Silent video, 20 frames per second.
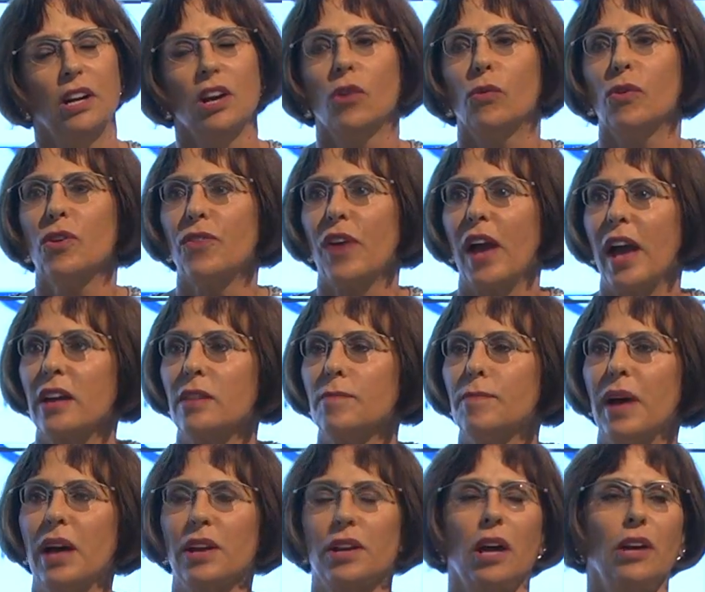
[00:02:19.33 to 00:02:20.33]
We've had
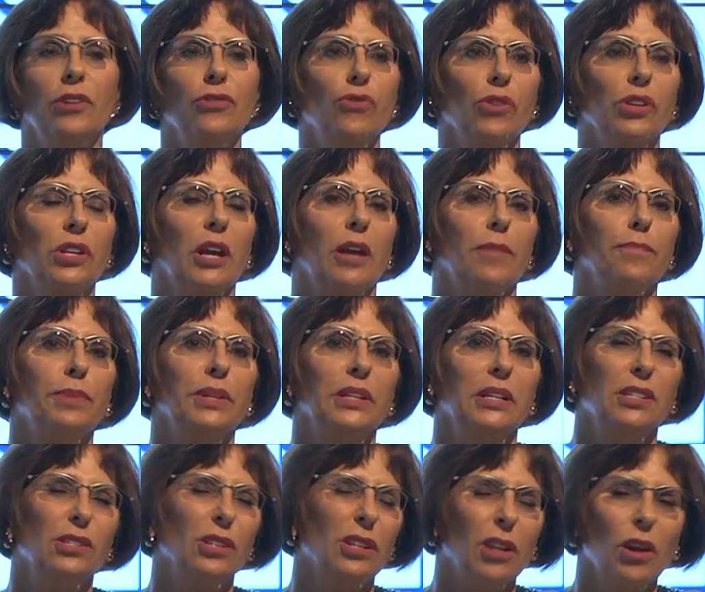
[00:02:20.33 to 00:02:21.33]
about 100
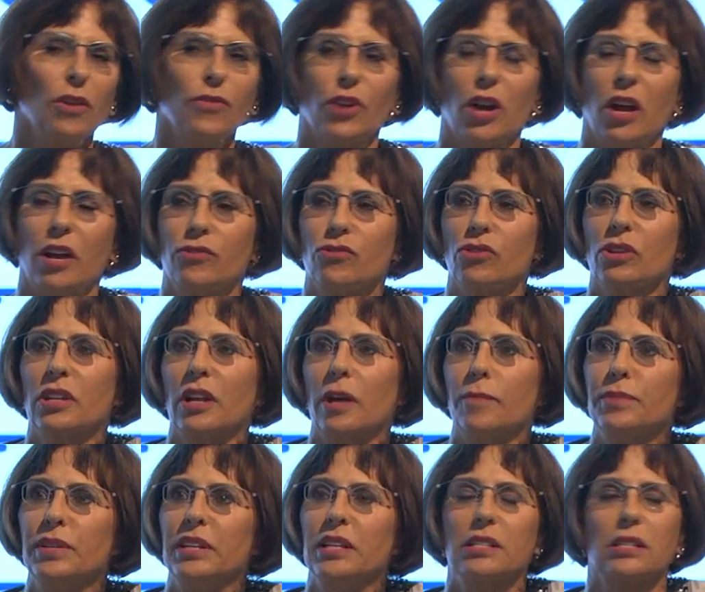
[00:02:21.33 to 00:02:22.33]
companies, a little over 100
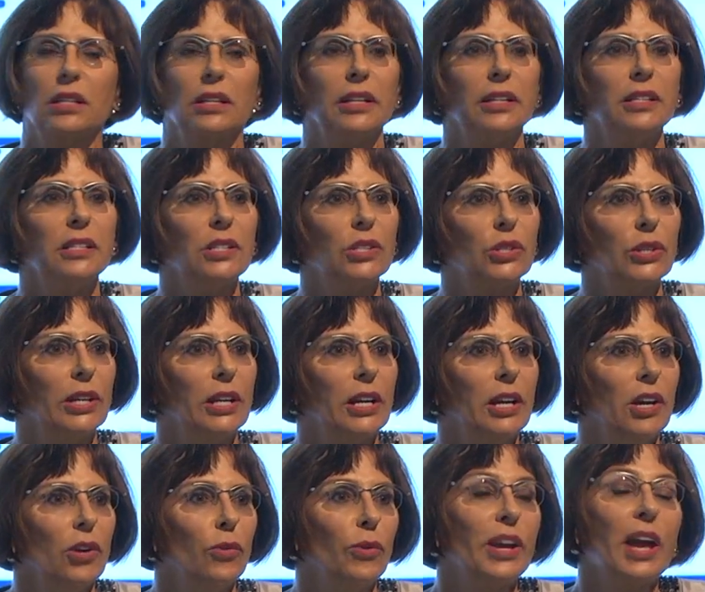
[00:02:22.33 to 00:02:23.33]
companies list.
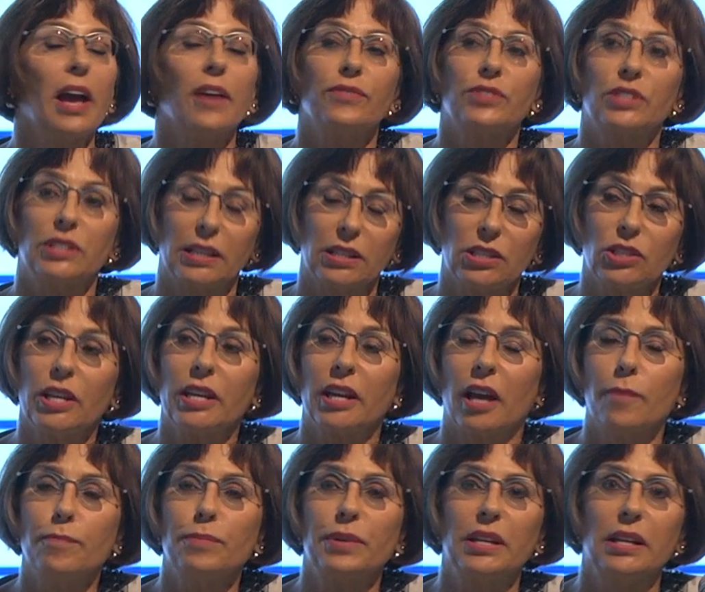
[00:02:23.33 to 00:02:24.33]
We have 60
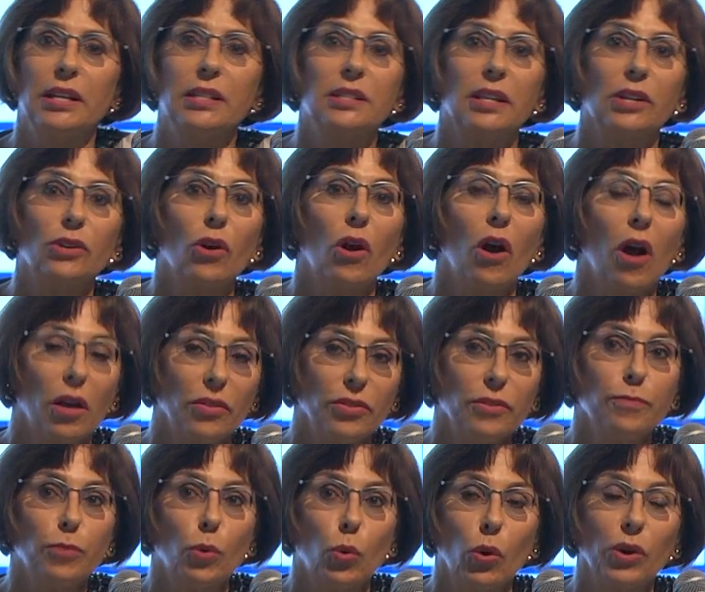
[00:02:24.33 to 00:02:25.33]
companies that are on the
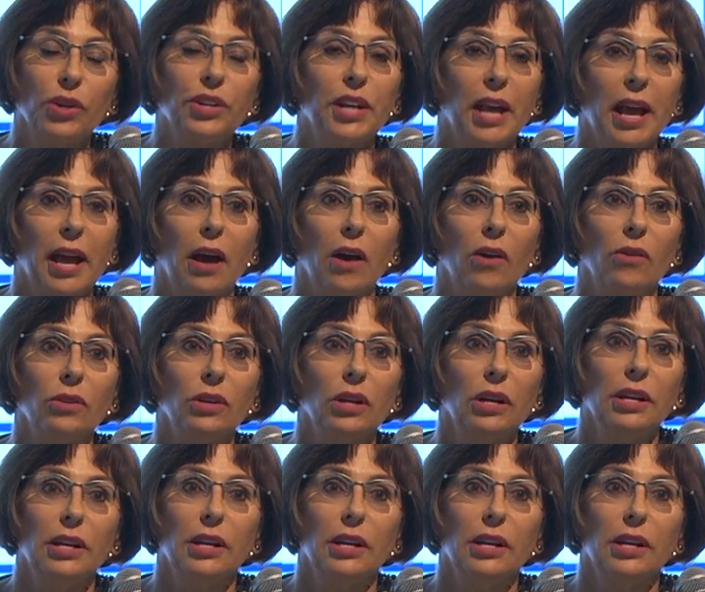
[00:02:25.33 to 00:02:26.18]
board now.